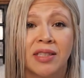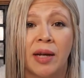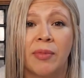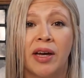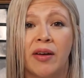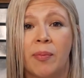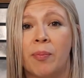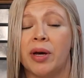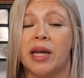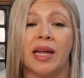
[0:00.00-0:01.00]
time off,
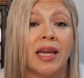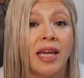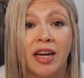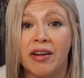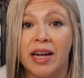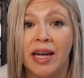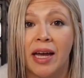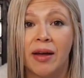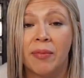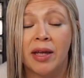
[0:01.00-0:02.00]
but here I
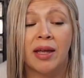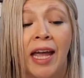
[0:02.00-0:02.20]
am.